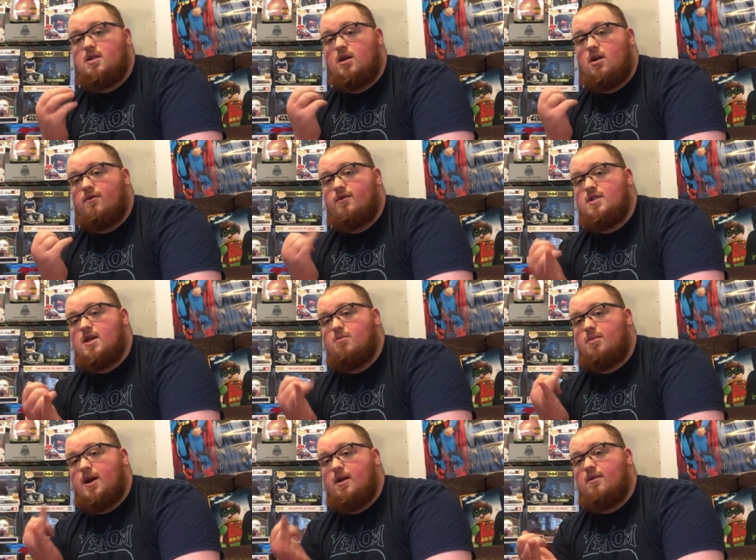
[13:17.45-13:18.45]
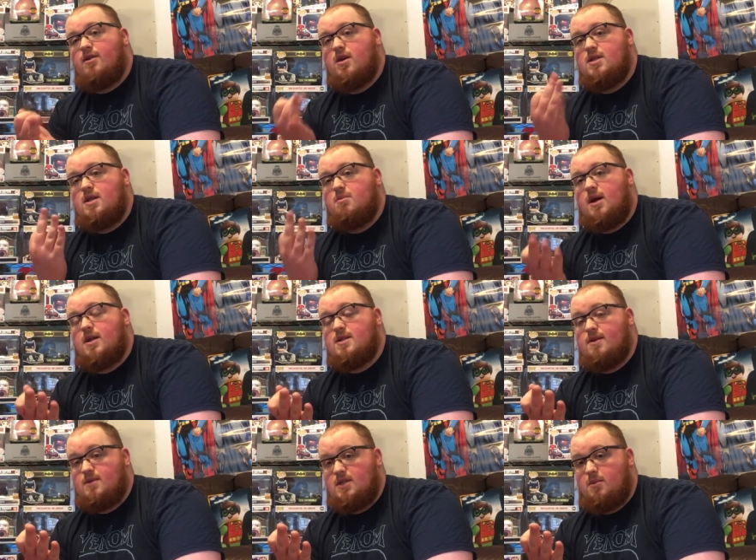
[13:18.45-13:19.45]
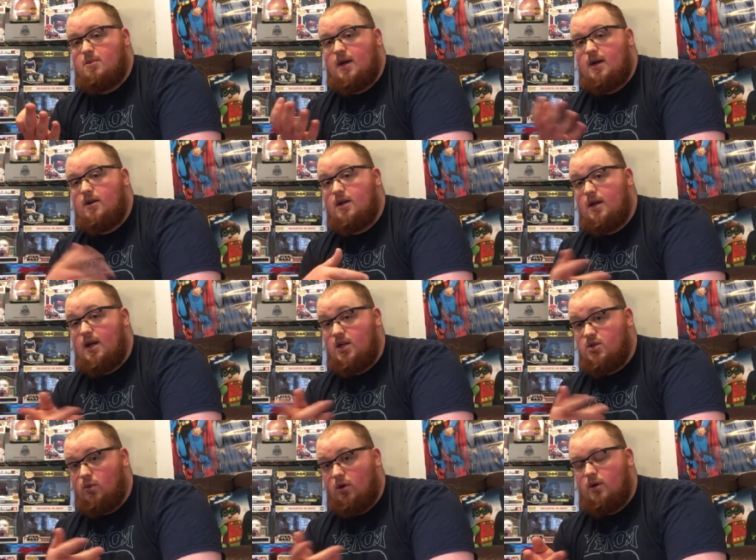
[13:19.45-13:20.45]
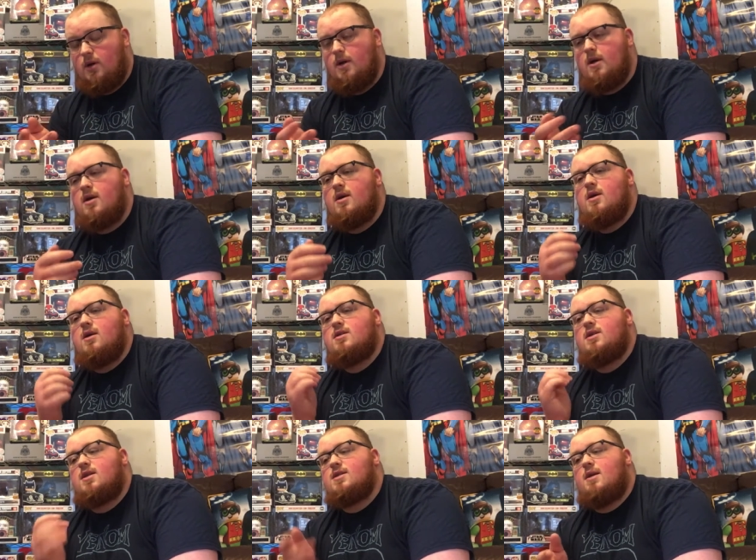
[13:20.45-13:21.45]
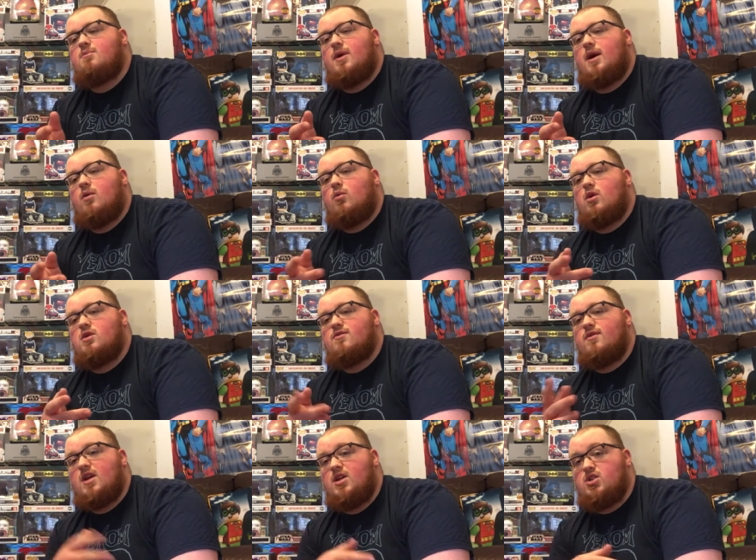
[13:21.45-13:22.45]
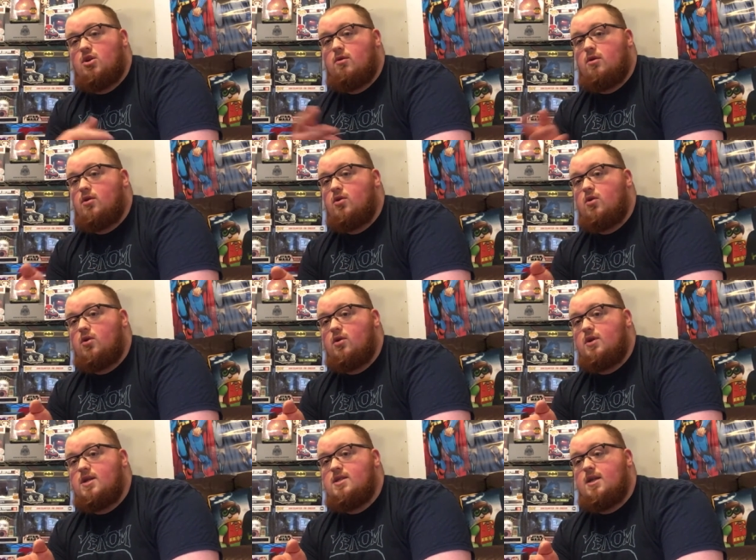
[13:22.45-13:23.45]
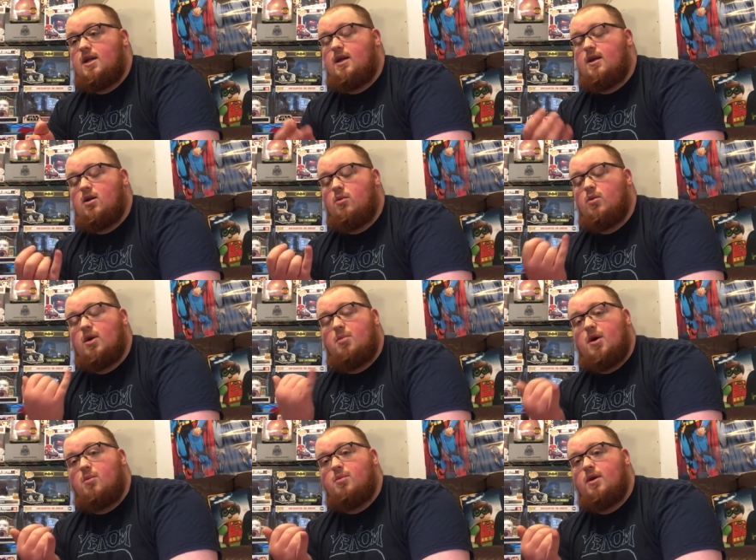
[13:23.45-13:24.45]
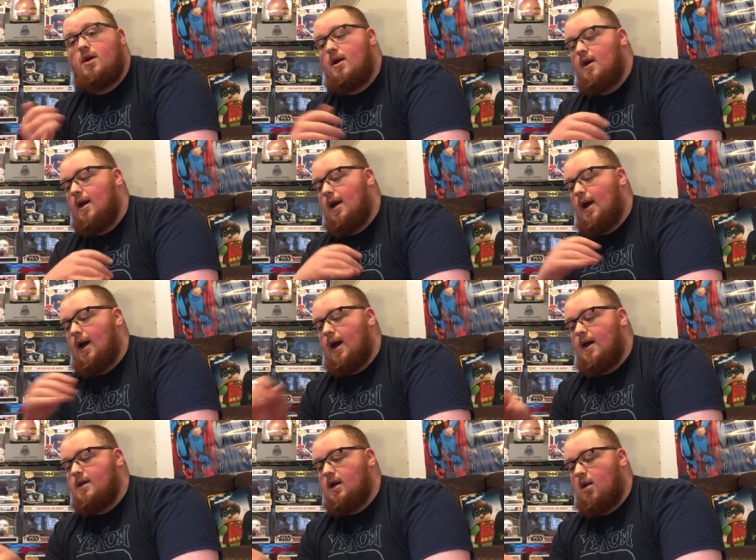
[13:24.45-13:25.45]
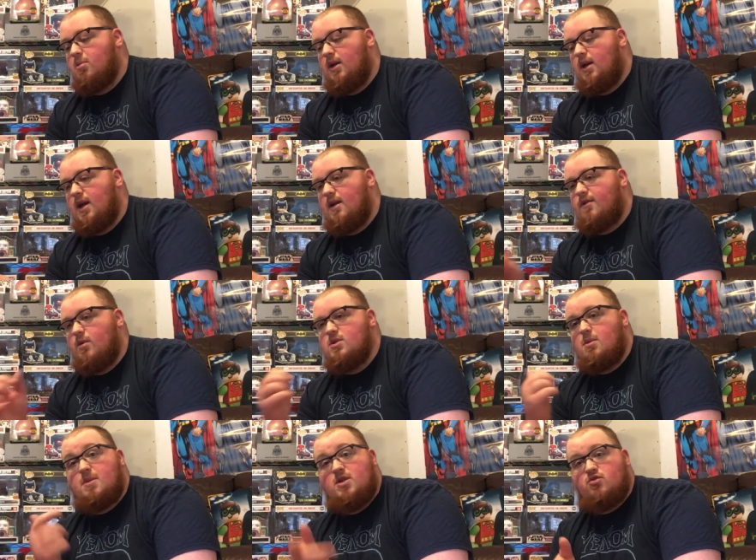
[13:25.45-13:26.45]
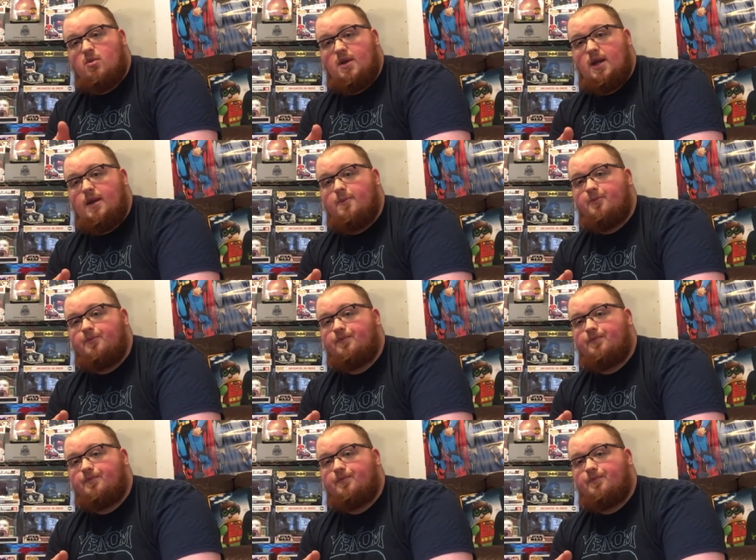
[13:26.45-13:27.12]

So you've got for £10, £13 and £17 each one. So the £10 ones for each horror or Disney come with a pop and I believe it was a mystery mini.